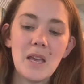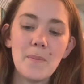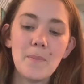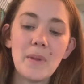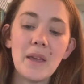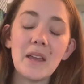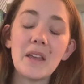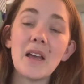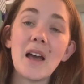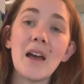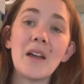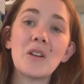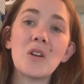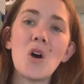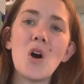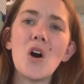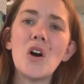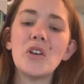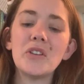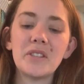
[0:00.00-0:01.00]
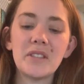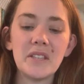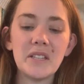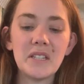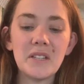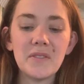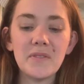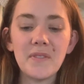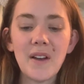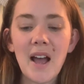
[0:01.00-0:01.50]
May God cause the
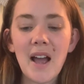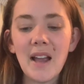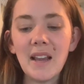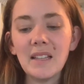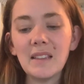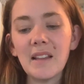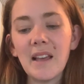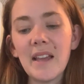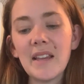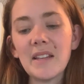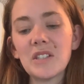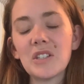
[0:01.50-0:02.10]
divine light